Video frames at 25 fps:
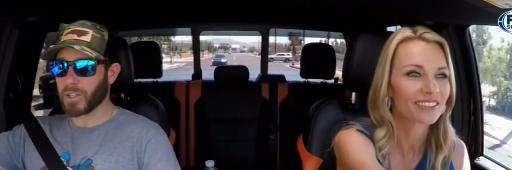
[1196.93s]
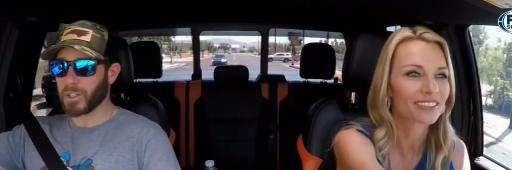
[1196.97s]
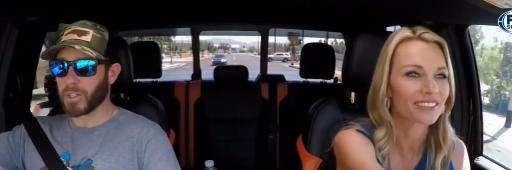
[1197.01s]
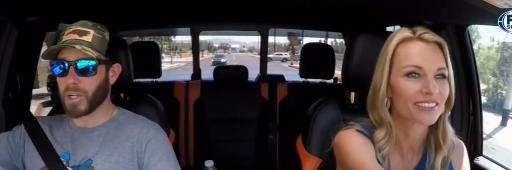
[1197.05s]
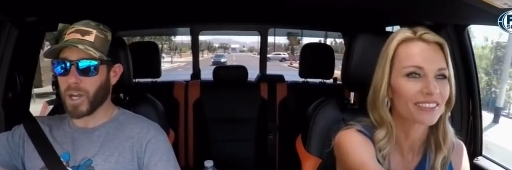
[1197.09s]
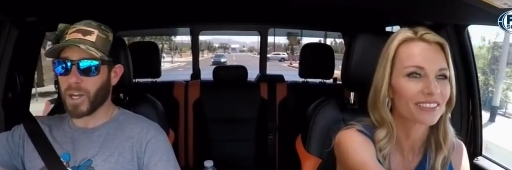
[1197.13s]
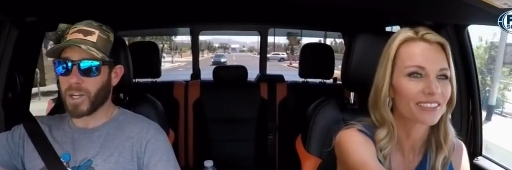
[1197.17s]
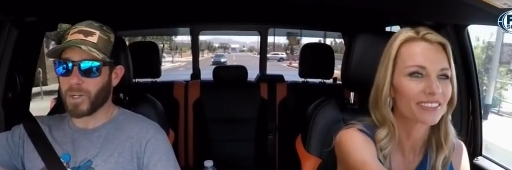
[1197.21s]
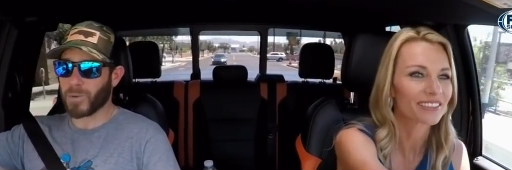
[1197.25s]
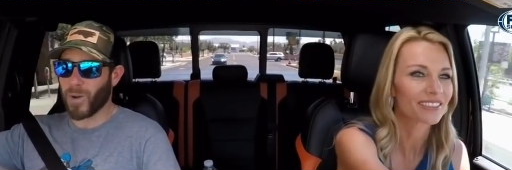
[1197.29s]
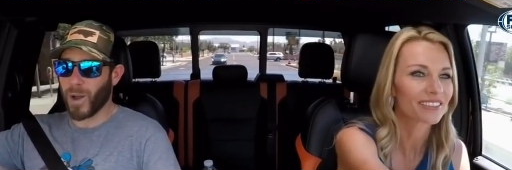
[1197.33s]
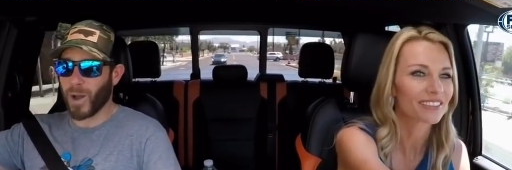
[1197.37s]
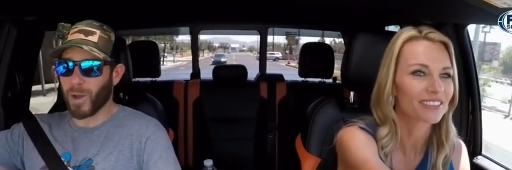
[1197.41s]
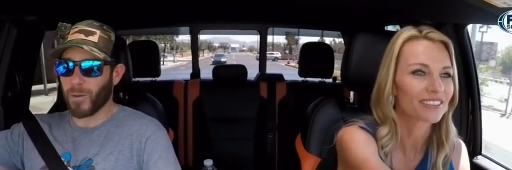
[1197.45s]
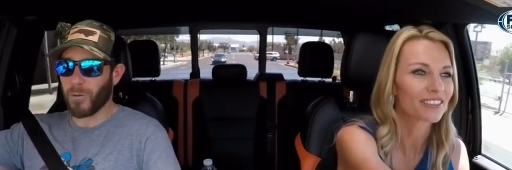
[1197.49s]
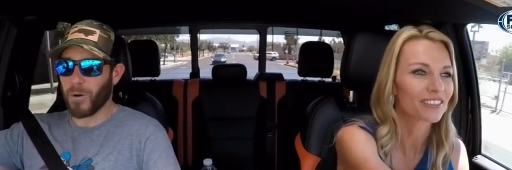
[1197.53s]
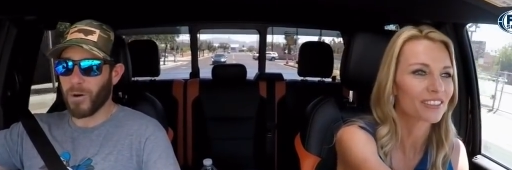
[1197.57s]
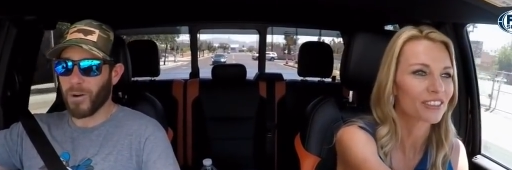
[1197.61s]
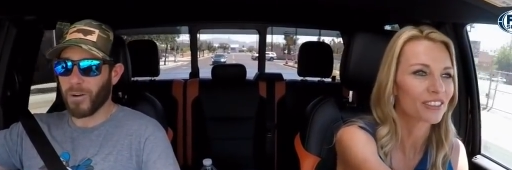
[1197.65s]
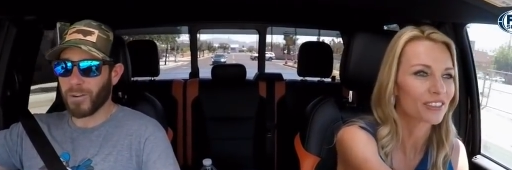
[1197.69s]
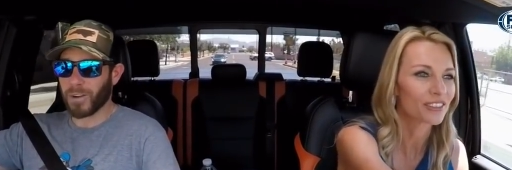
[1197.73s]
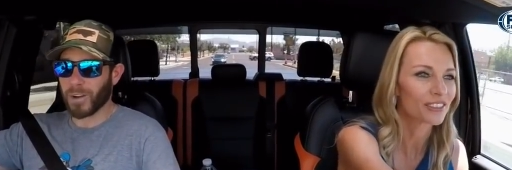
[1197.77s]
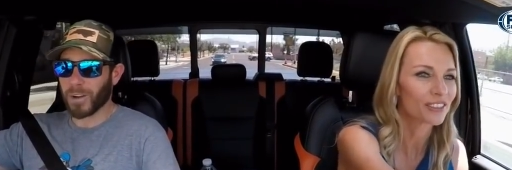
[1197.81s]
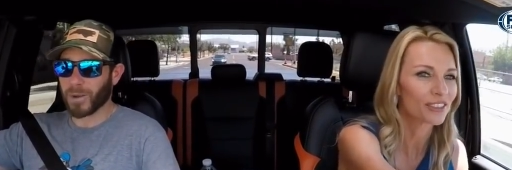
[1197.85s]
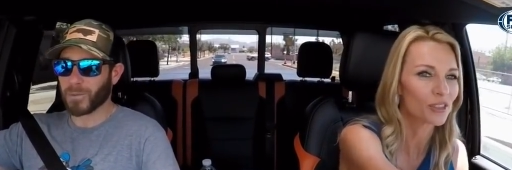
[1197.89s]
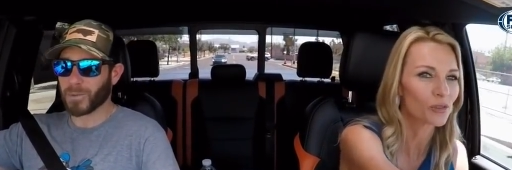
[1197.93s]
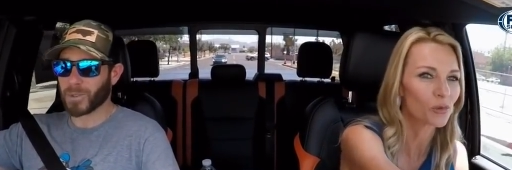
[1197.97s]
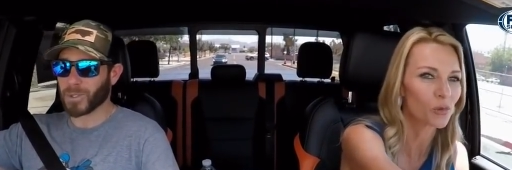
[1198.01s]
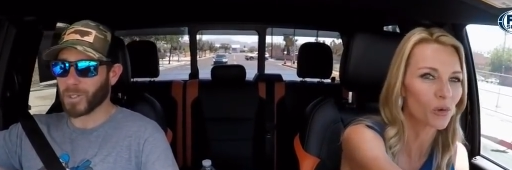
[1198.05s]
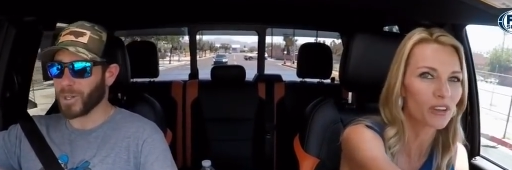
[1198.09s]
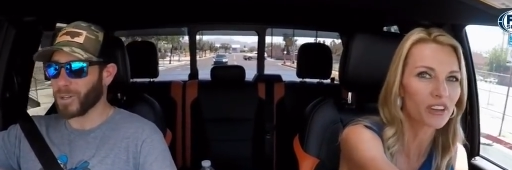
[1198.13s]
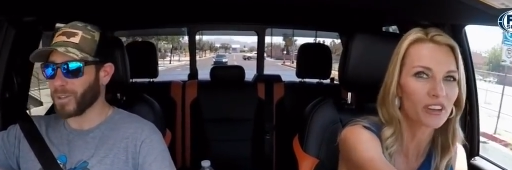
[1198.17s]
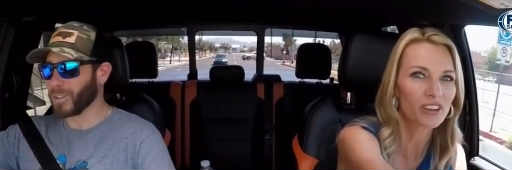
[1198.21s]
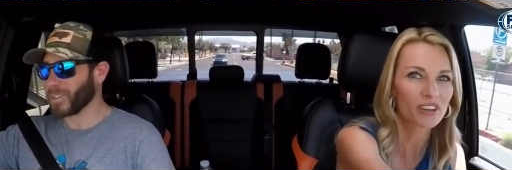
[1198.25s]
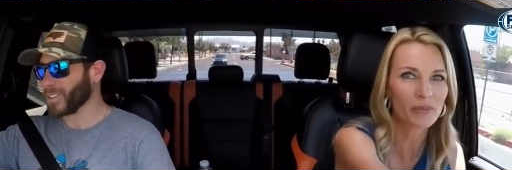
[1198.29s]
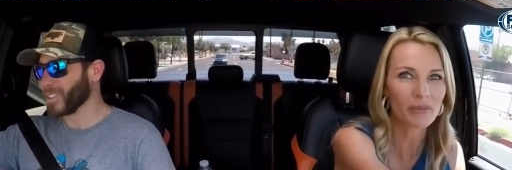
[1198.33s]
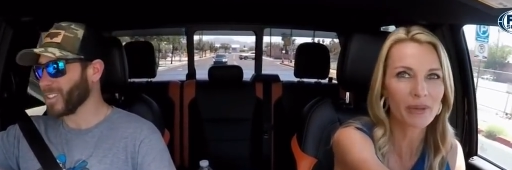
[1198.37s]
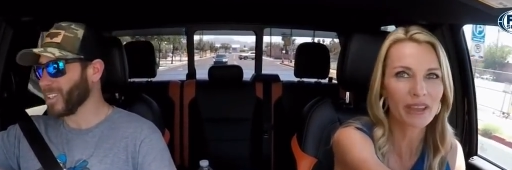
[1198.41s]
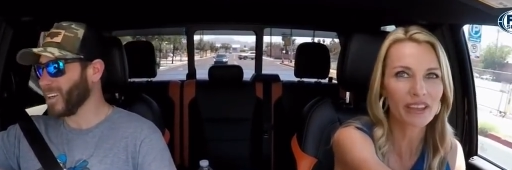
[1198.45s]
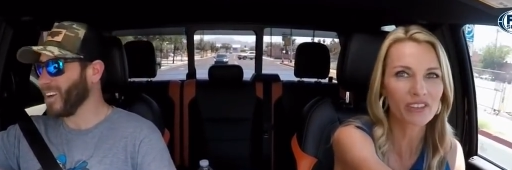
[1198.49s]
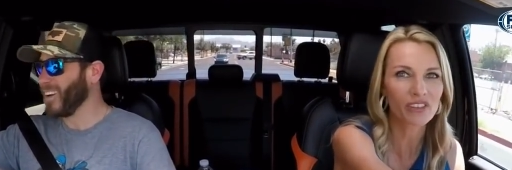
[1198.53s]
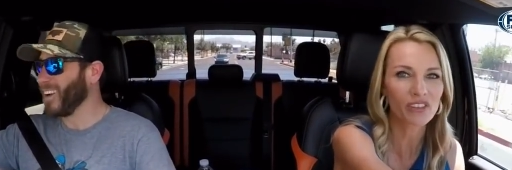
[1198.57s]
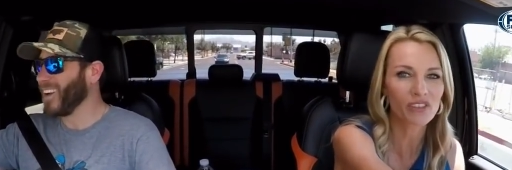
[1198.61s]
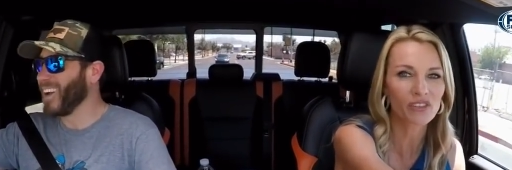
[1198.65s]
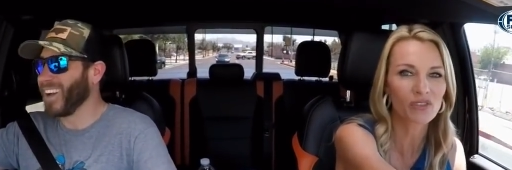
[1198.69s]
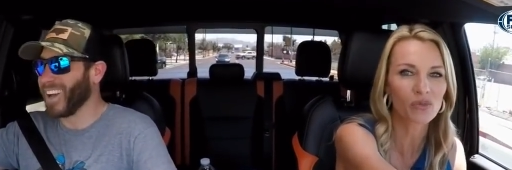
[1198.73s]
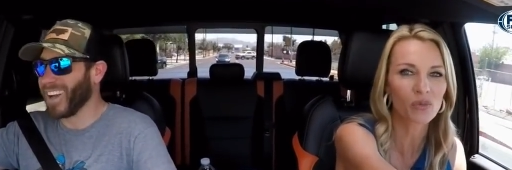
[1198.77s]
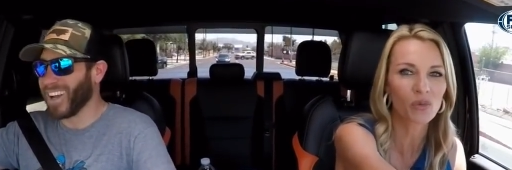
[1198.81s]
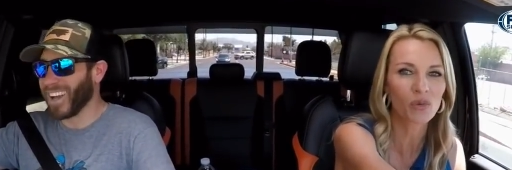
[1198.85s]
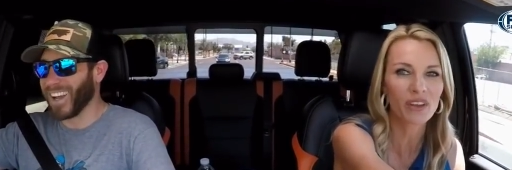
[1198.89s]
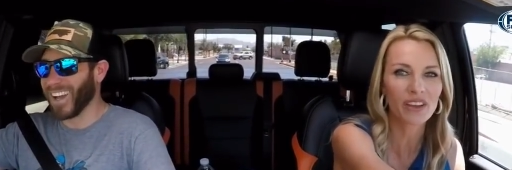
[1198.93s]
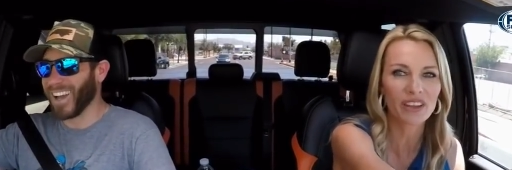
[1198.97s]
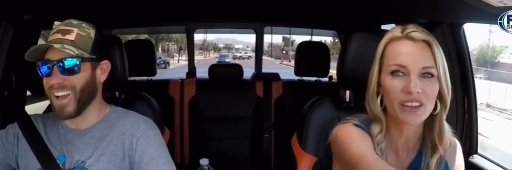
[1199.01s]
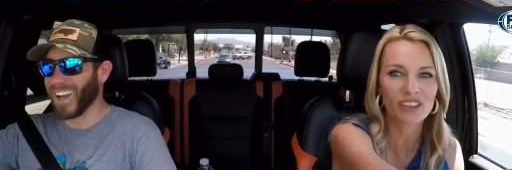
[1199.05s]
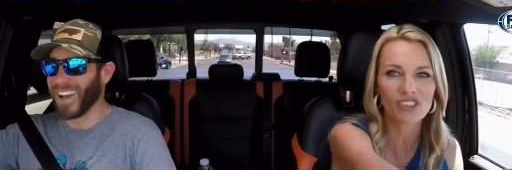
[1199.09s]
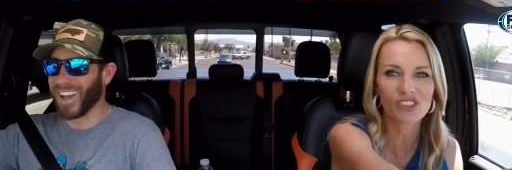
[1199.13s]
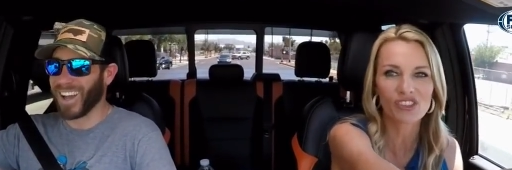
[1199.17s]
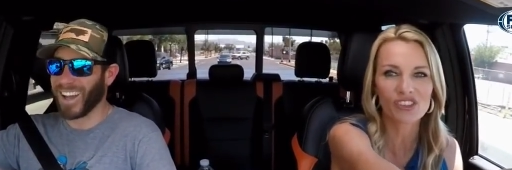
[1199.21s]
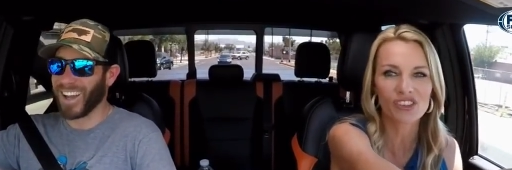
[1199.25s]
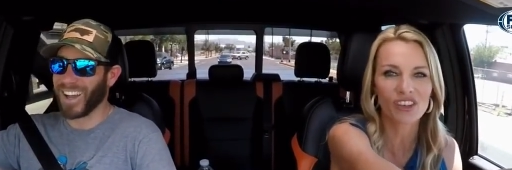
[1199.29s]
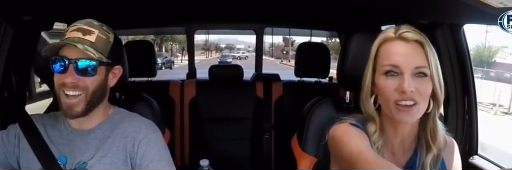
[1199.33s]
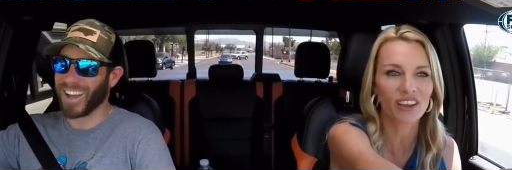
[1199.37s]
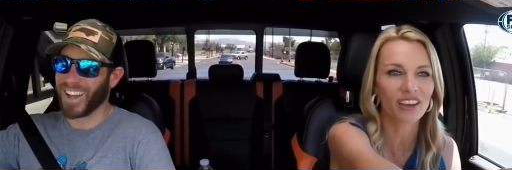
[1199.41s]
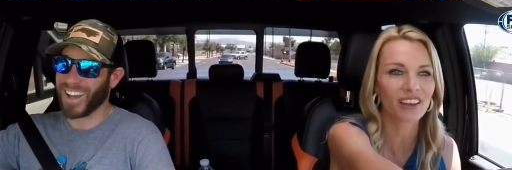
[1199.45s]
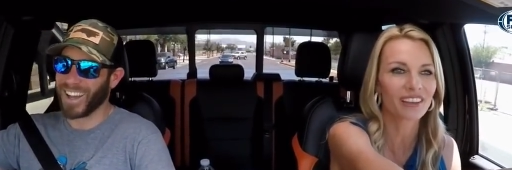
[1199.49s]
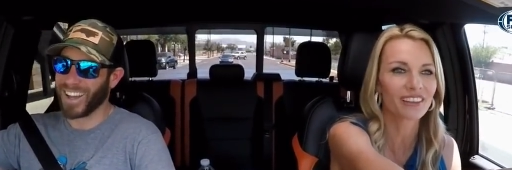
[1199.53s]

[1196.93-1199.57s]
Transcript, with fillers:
Speaker 1: change my walk up. You song, wanted to so. make the
Speaker 2: switch, huh?